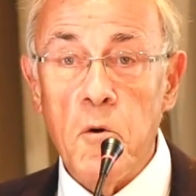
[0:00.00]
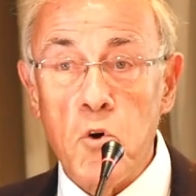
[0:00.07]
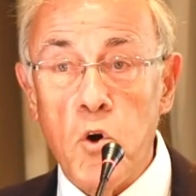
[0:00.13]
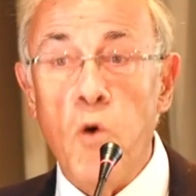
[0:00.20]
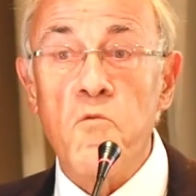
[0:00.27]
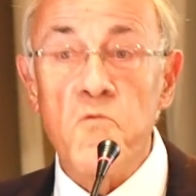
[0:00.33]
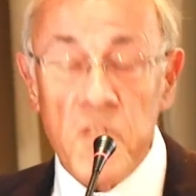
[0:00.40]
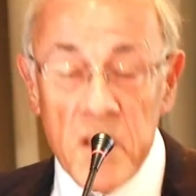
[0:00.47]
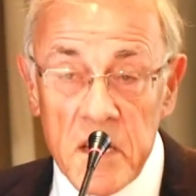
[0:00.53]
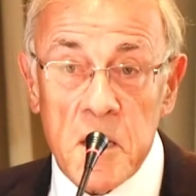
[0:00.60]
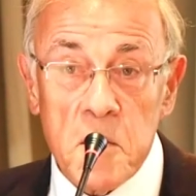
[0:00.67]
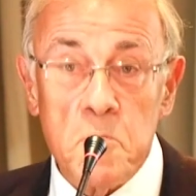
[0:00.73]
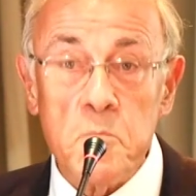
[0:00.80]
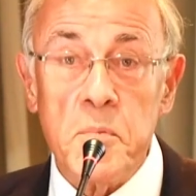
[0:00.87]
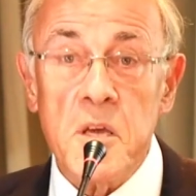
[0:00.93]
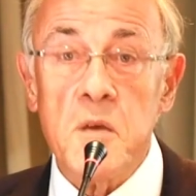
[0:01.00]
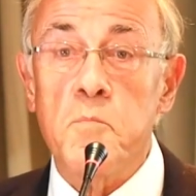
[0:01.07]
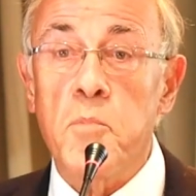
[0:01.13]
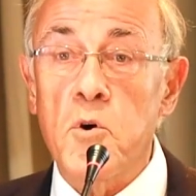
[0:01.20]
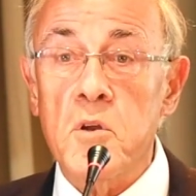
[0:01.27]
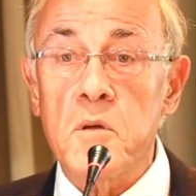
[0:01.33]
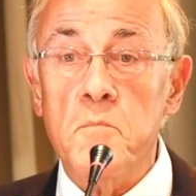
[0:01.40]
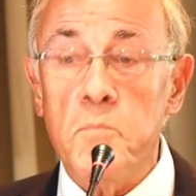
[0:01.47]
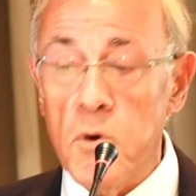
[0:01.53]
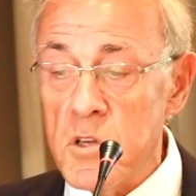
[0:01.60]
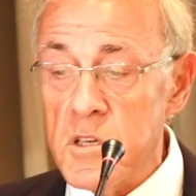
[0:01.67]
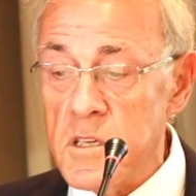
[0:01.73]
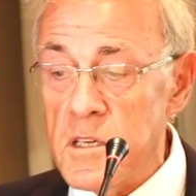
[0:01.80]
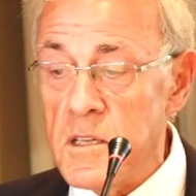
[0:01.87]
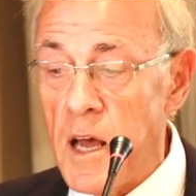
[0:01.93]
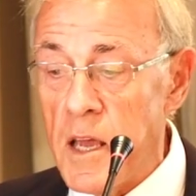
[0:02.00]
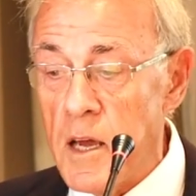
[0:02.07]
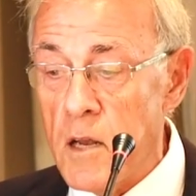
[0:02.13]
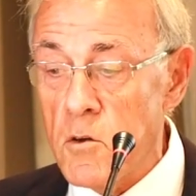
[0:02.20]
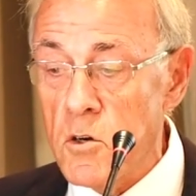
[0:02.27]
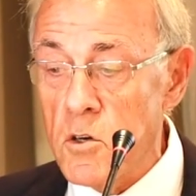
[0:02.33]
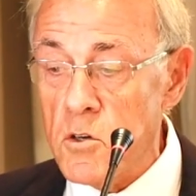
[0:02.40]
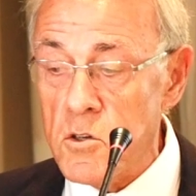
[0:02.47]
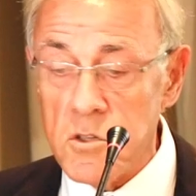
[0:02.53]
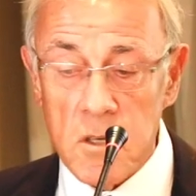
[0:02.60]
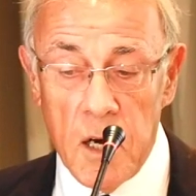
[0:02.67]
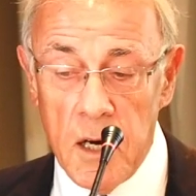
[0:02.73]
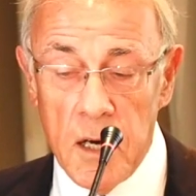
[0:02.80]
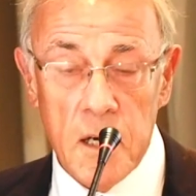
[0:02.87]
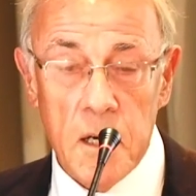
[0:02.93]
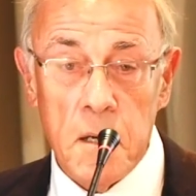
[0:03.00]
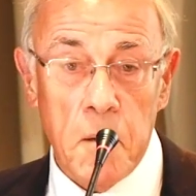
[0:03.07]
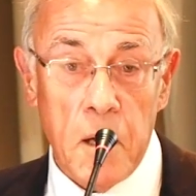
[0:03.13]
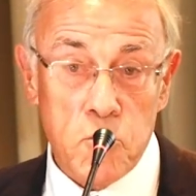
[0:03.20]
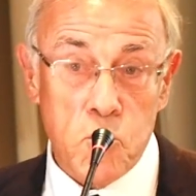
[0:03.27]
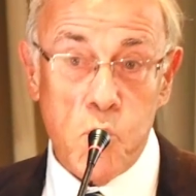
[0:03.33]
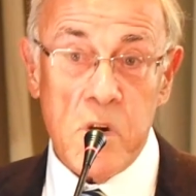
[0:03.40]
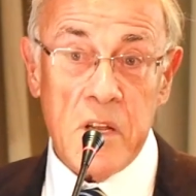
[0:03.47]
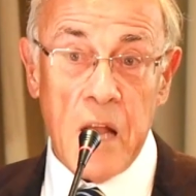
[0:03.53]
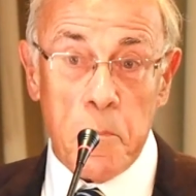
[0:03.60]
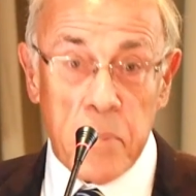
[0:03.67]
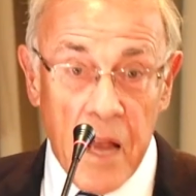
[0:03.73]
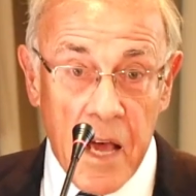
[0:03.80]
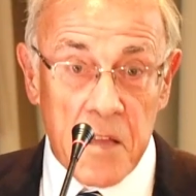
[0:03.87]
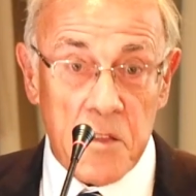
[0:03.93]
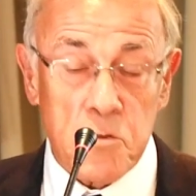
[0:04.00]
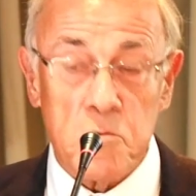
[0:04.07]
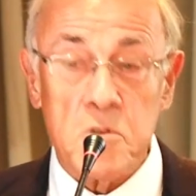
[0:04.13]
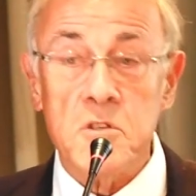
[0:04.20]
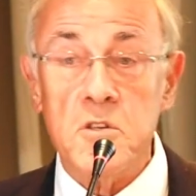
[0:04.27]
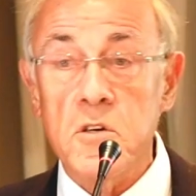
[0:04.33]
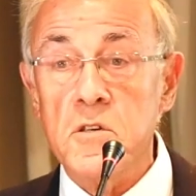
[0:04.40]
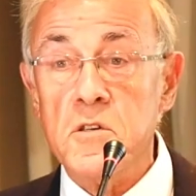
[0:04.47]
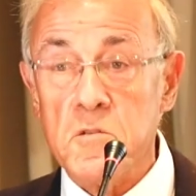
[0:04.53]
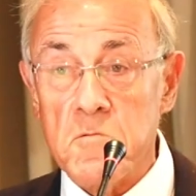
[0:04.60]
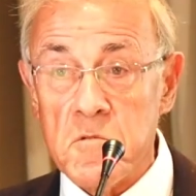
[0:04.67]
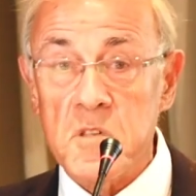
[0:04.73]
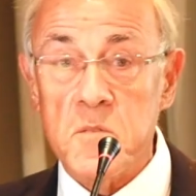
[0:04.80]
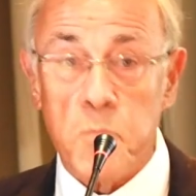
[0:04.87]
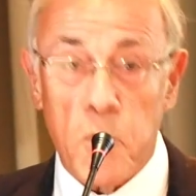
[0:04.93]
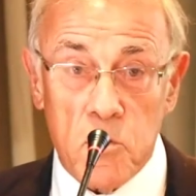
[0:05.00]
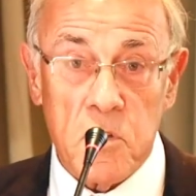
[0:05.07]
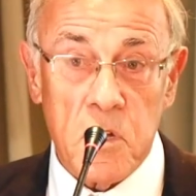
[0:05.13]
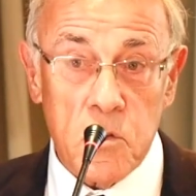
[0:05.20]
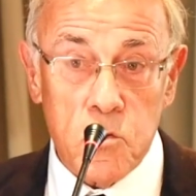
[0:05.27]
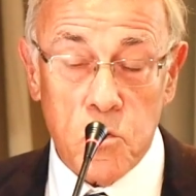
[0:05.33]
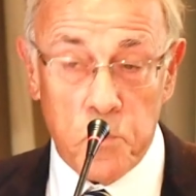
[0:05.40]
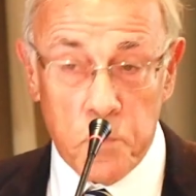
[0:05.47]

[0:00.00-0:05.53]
convening people in policy dialogues, doing applied research, responding to